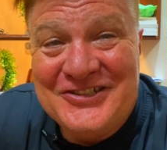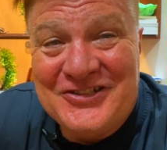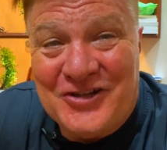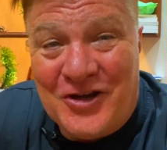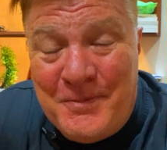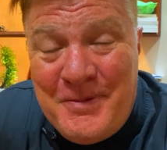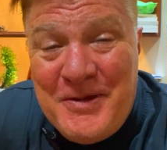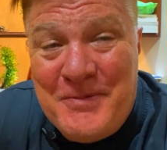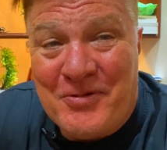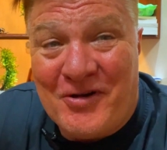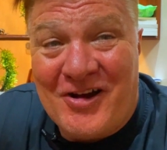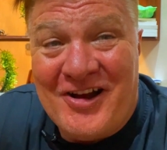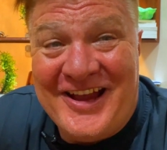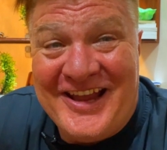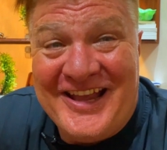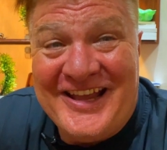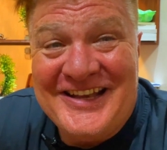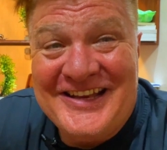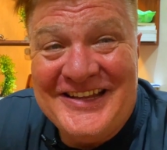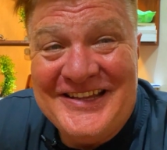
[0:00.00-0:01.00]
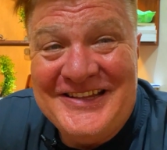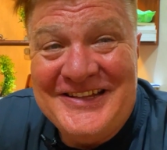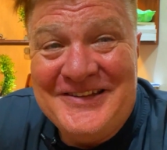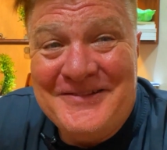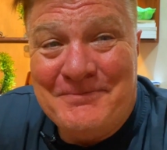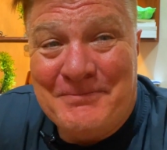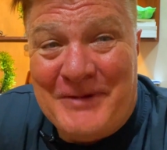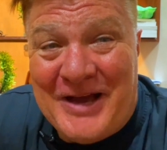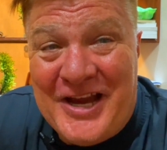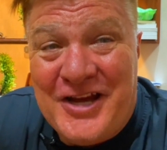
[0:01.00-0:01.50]
Kobe Bryant,
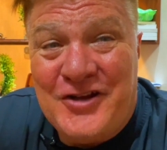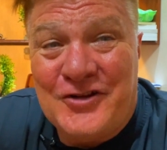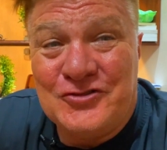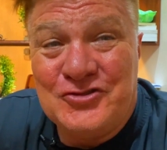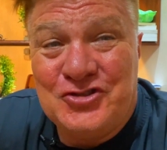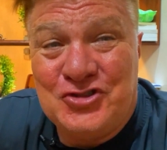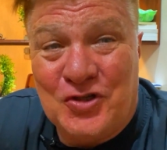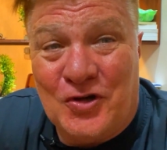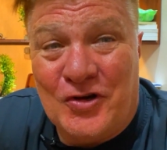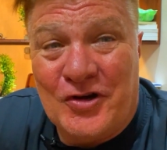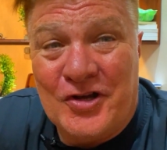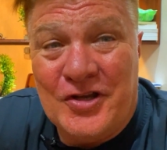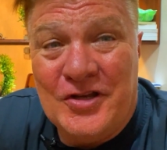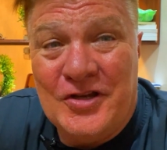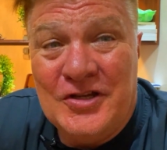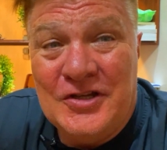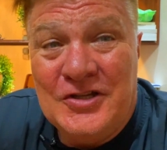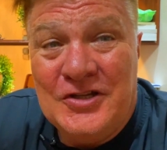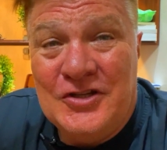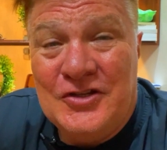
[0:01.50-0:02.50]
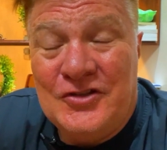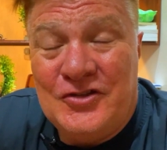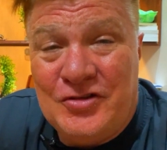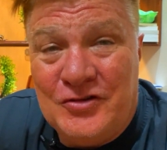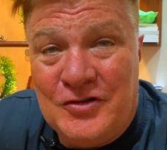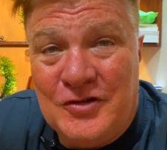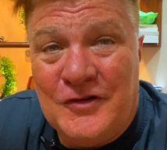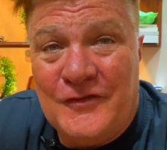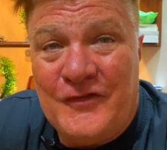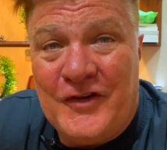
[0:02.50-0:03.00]
Michael Jordan,
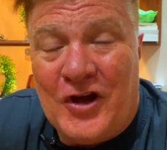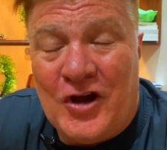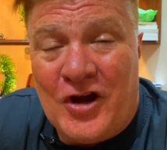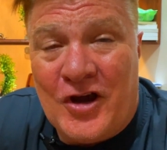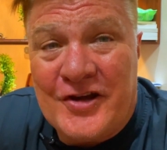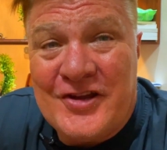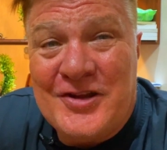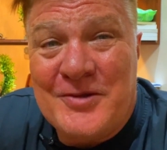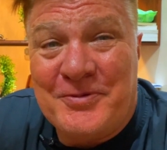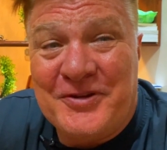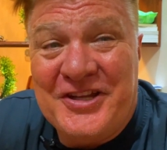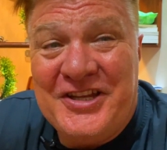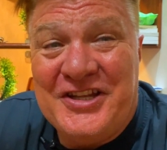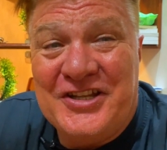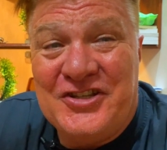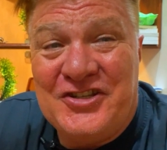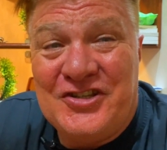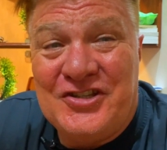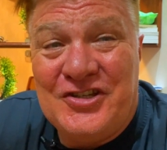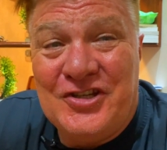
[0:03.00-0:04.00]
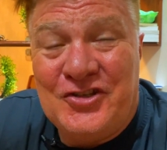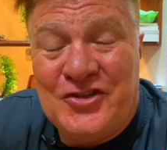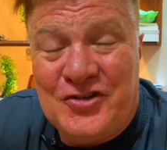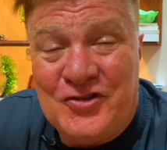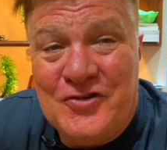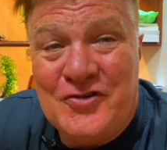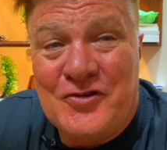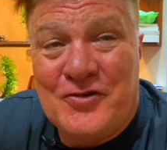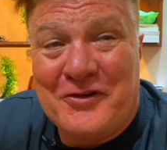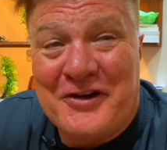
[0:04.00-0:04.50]
two of arguably the
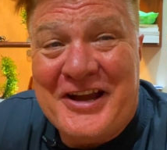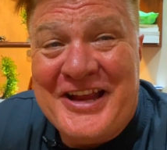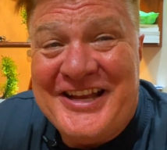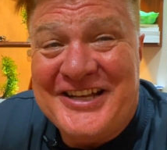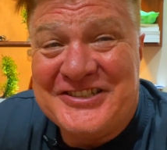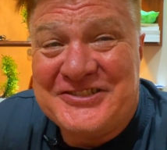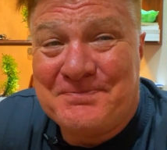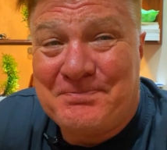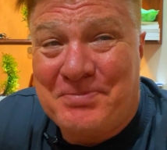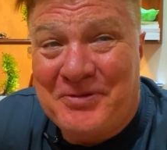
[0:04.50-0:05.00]
two greatest